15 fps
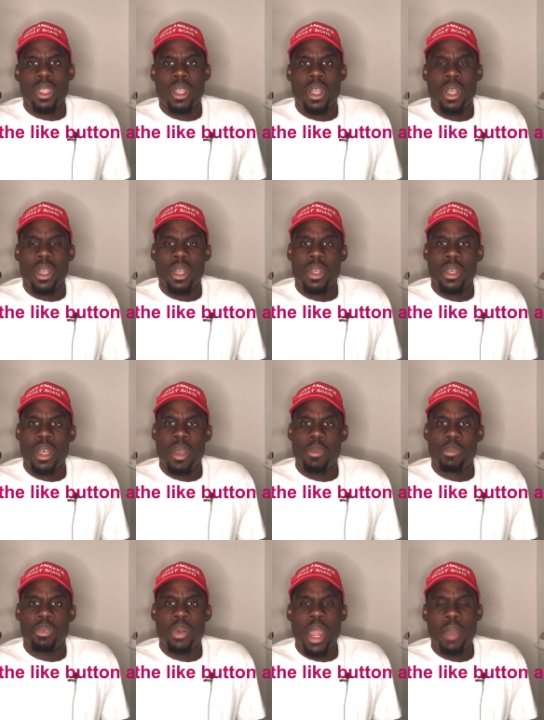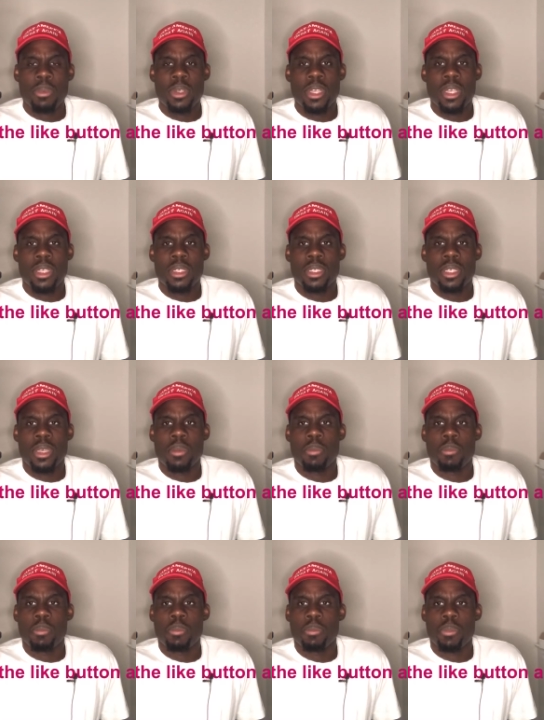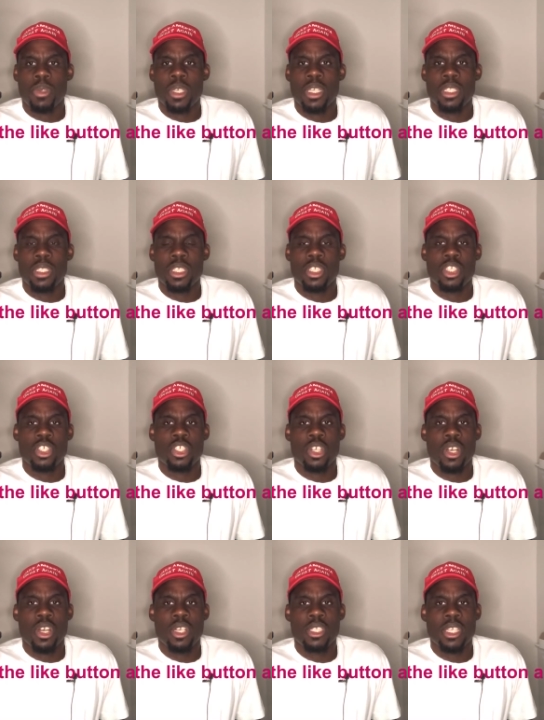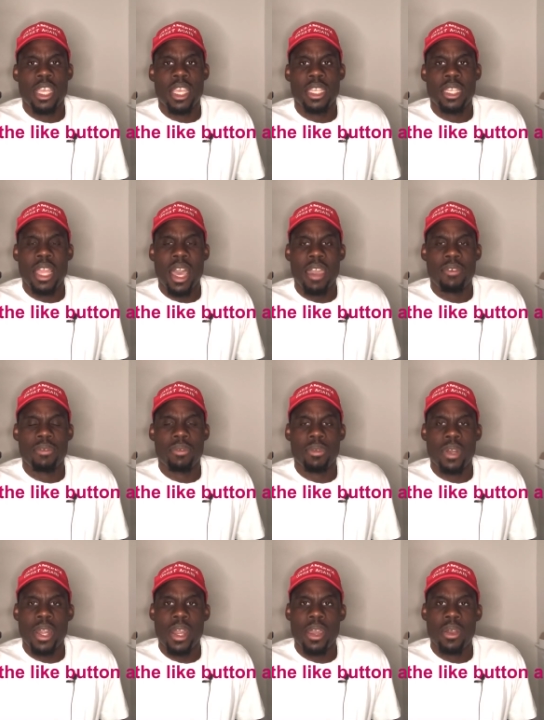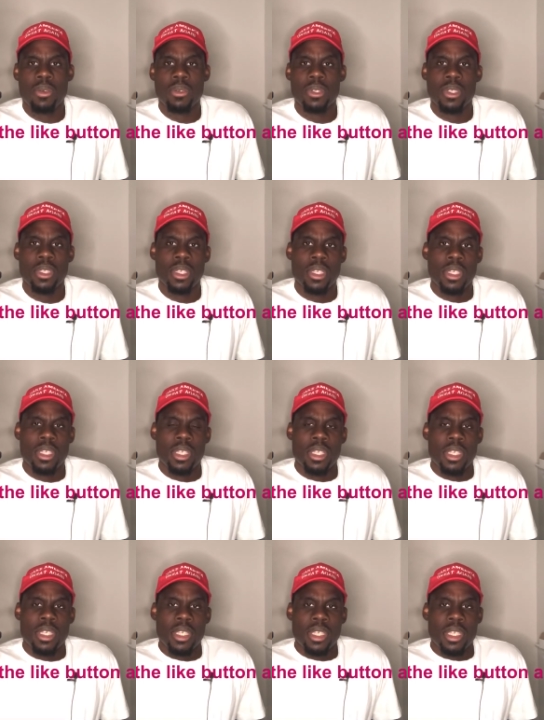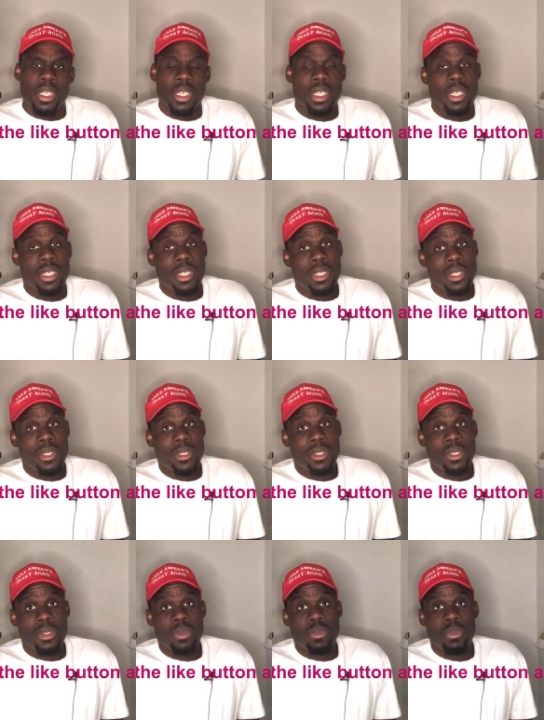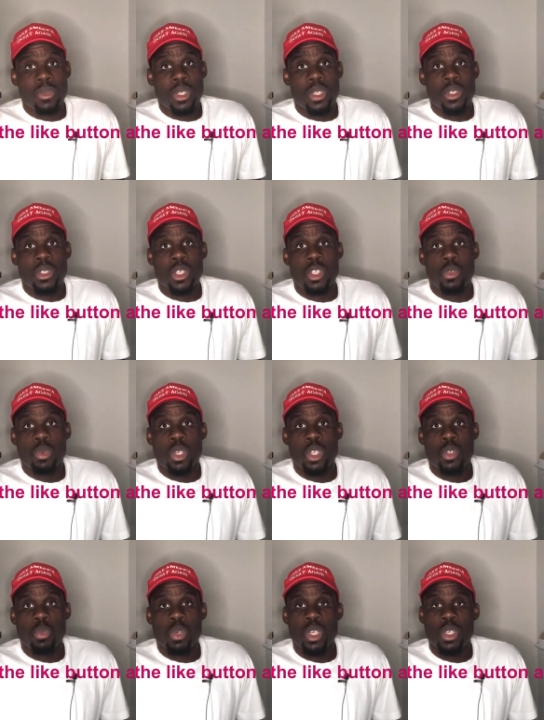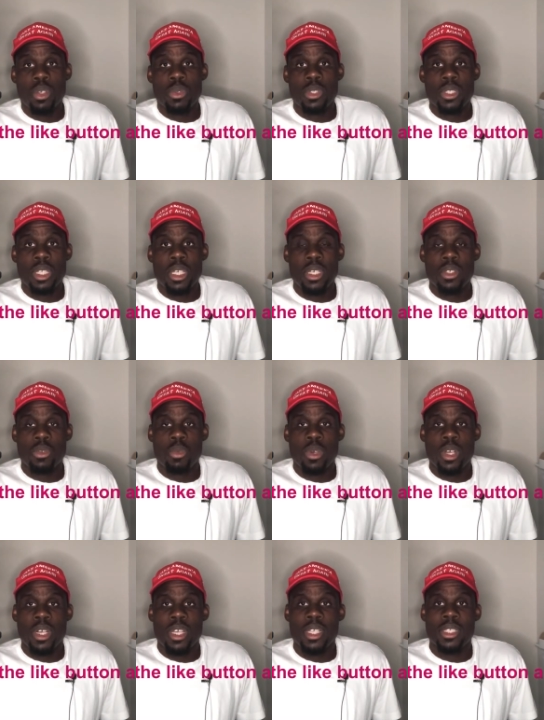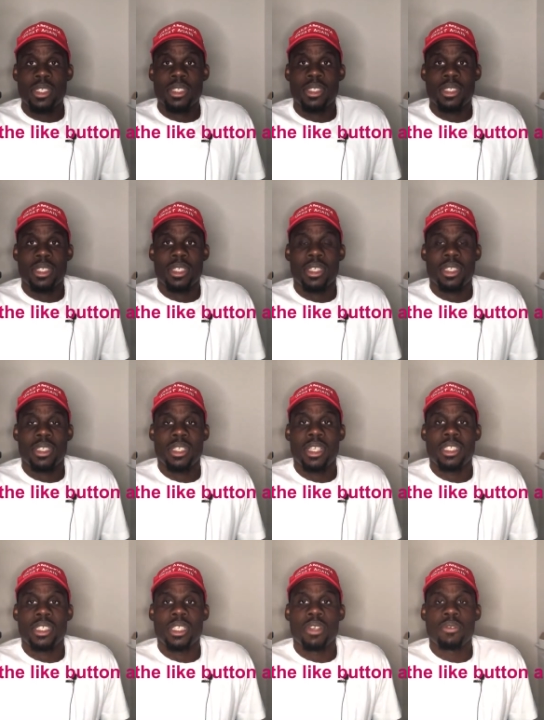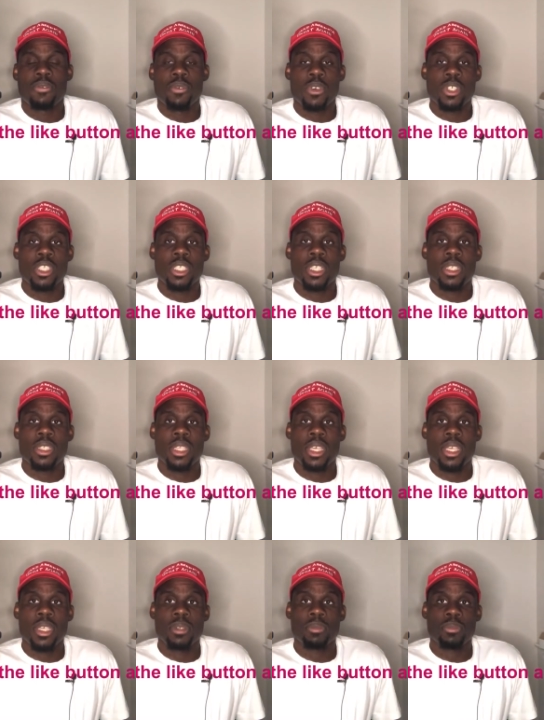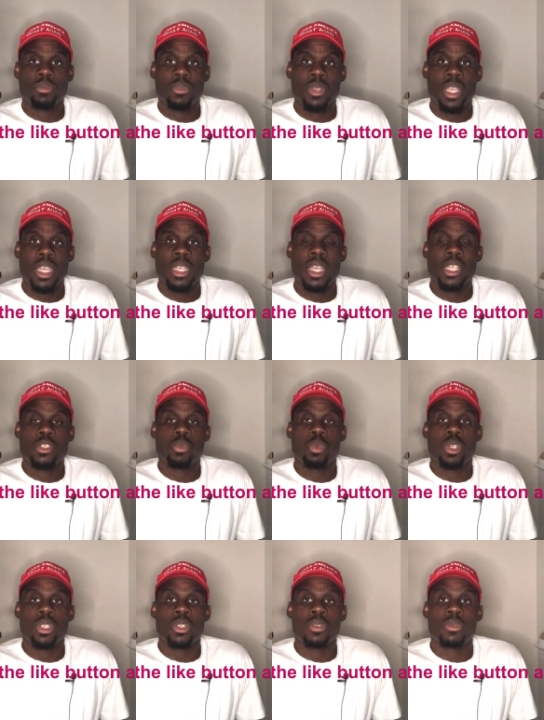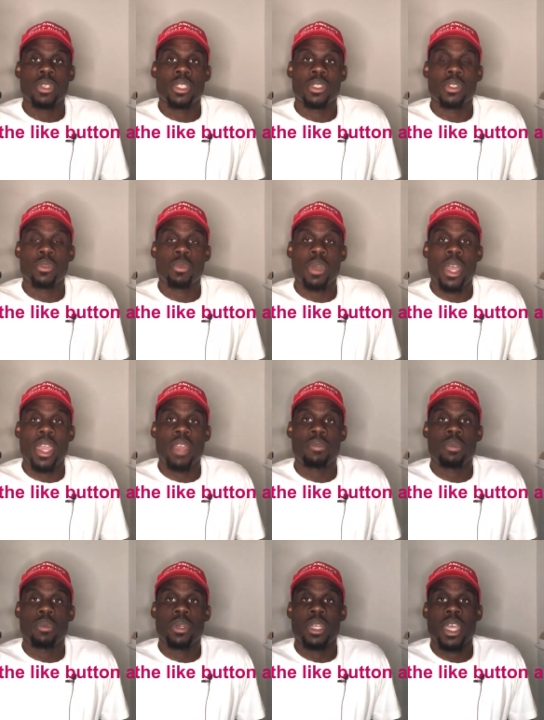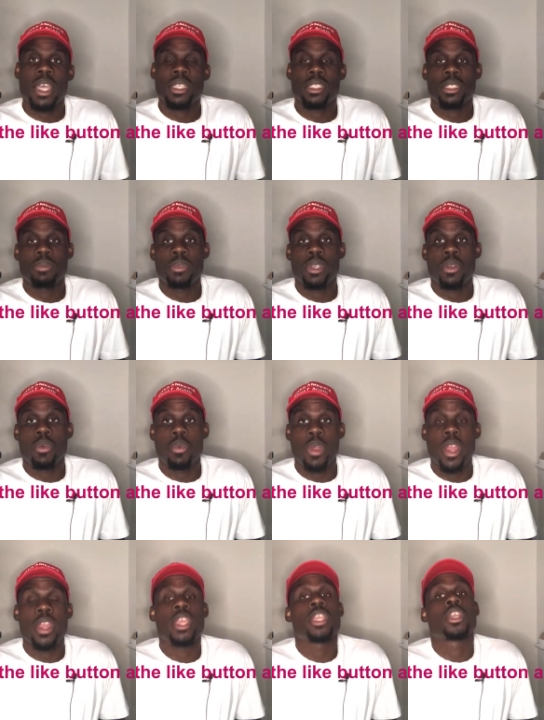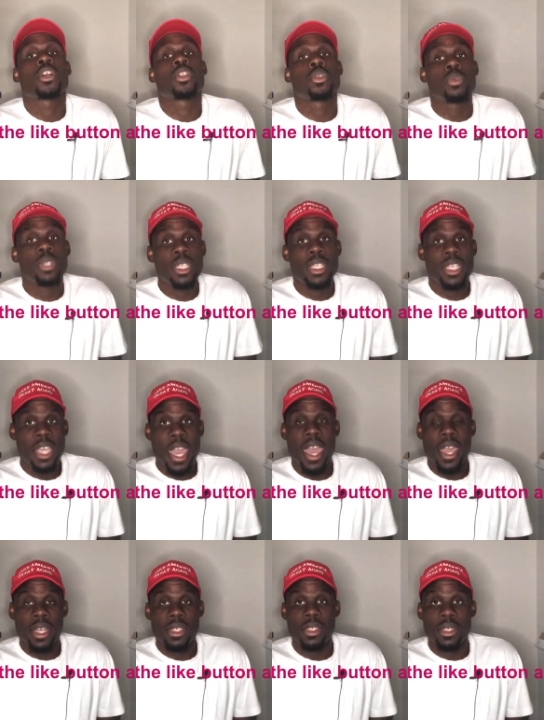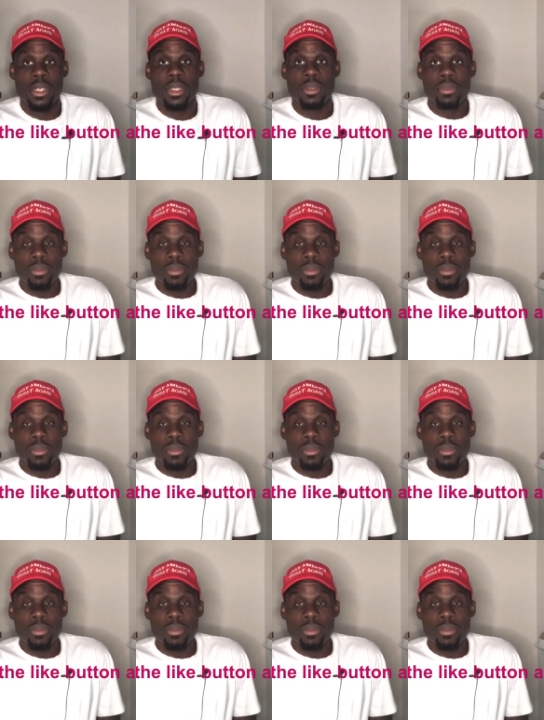a prop gun can discharge a live round, is one of those things where it's an unfortunate thing, and that's one of the reasons why everyone has to be aware, including the actor,